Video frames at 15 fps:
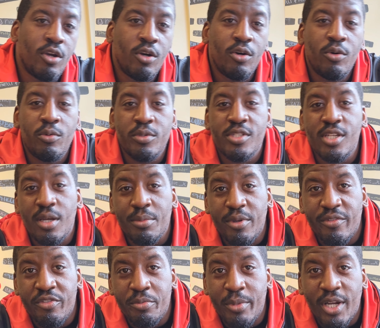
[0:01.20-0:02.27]
Yo, what's up
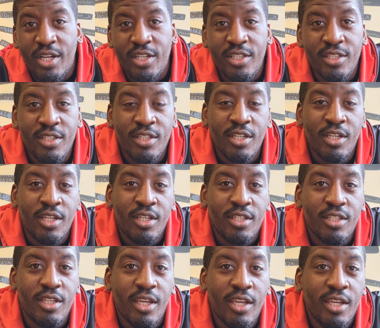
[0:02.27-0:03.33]
everybody?
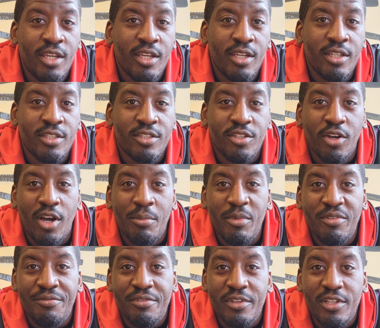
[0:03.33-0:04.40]
Yeah, so
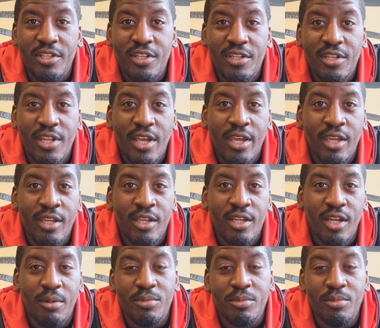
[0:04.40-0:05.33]
I'm in Philly today.